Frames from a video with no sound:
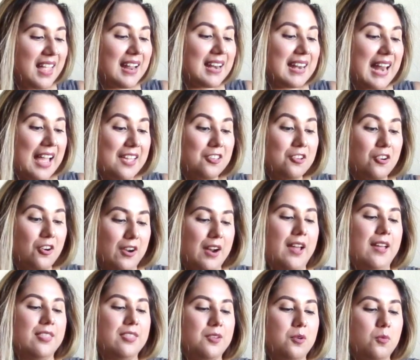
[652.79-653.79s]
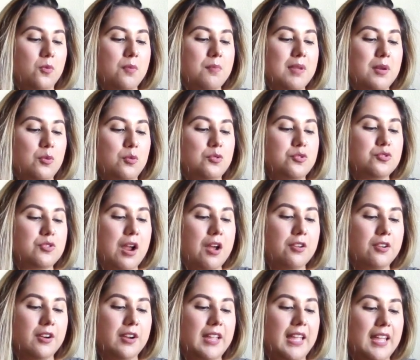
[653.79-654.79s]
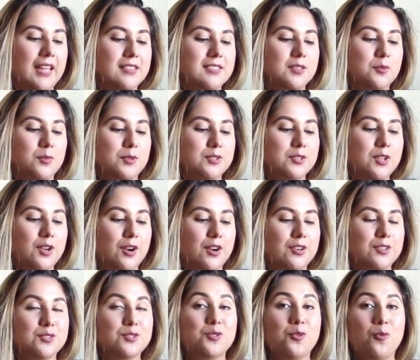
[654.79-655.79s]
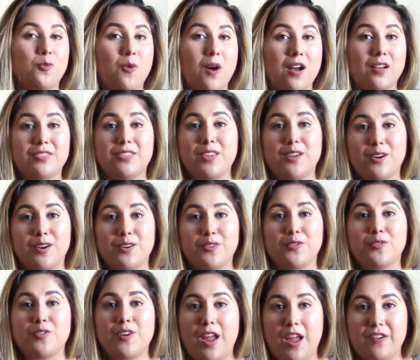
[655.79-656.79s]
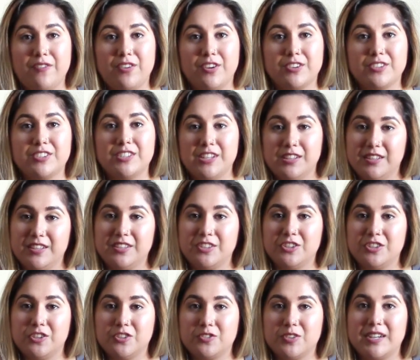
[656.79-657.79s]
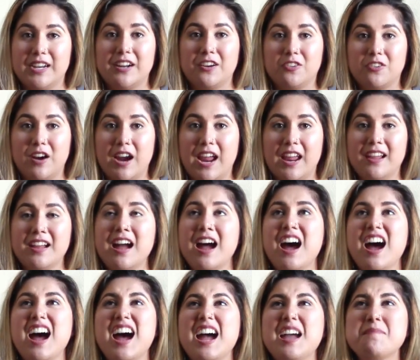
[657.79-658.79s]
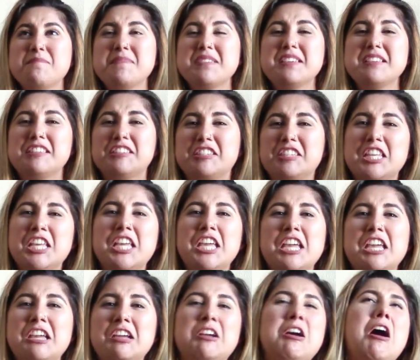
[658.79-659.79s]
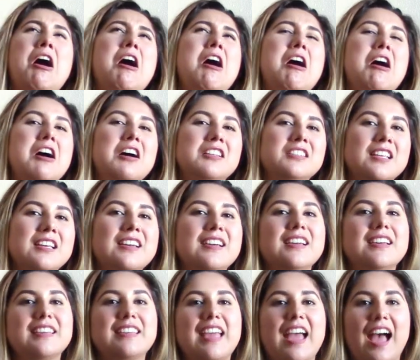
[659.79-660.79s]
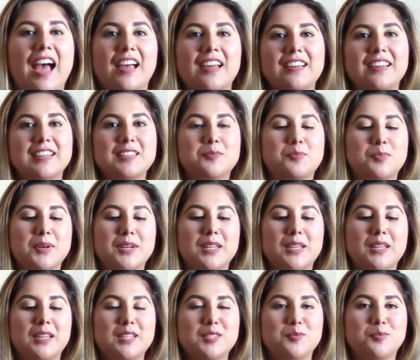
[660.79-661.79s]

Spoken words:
La Llorona, the woman who drowned her kids and was cursed to walk the earth forever, stealing children and crying, "Ay, mis hijos!" Yeah, it's pretty